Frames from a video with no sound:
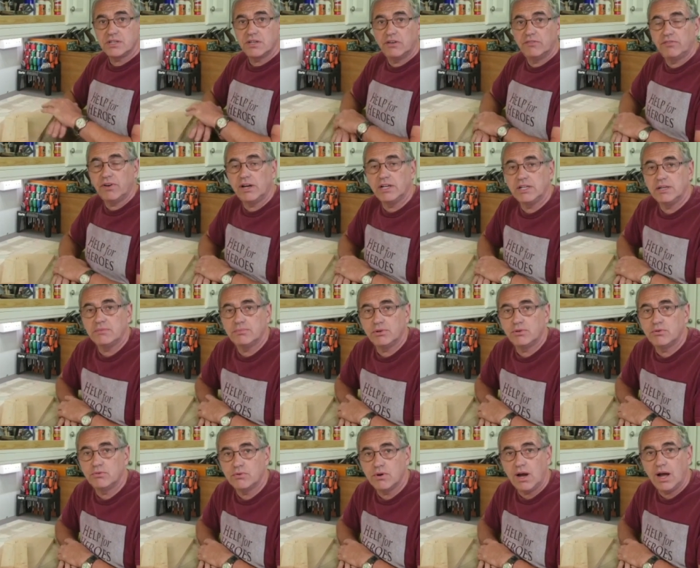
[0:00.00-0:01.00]

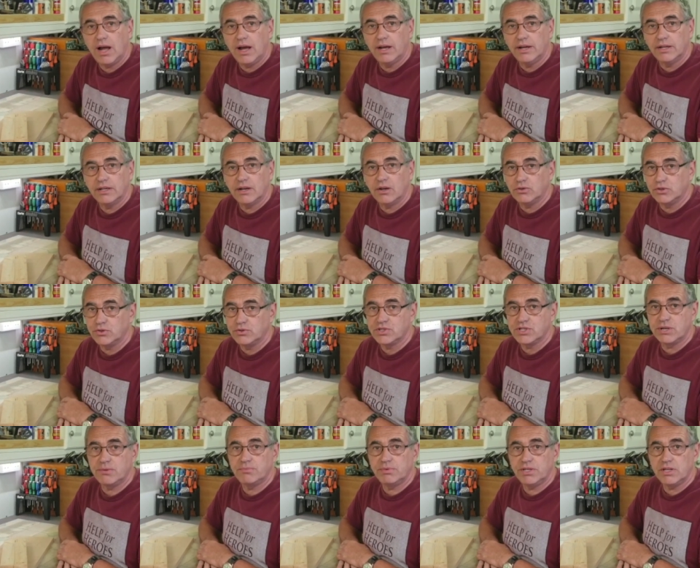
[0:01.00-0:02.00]
available at a local
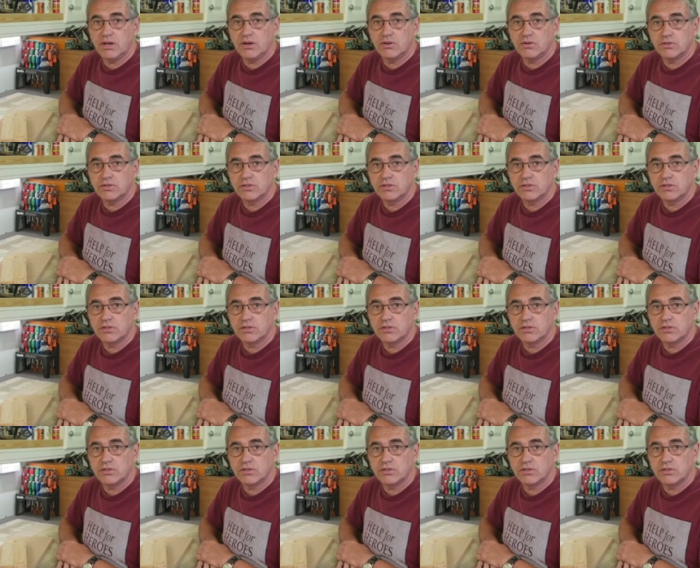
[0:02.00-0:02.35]
timber yard.